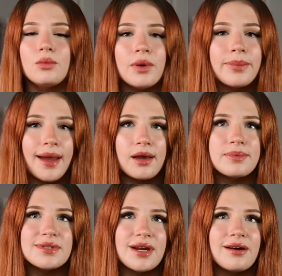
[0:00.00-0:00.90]
went back
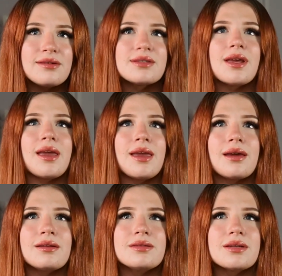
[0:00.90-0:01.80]
upstairs
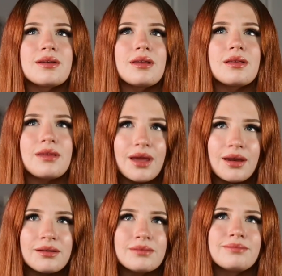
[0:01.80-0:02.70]
and
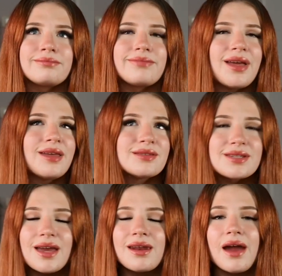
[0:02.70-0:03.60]
then
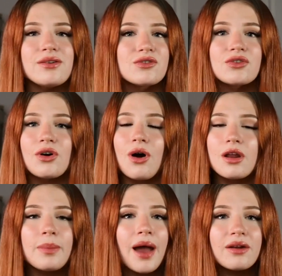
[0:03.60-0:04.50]
Instead, I just got
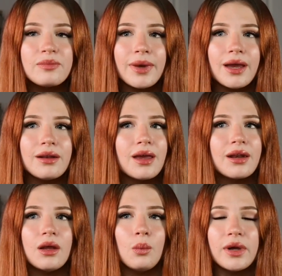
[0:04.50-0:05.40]
up out of bed
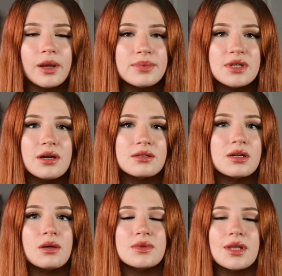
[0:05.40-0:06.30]
and I went upstairs
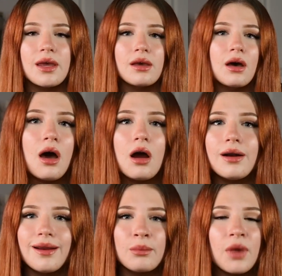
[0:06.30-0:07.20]
and I was like, all
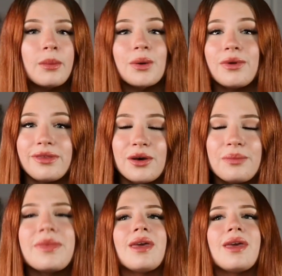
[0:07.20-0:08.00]
right, I'm coming with you,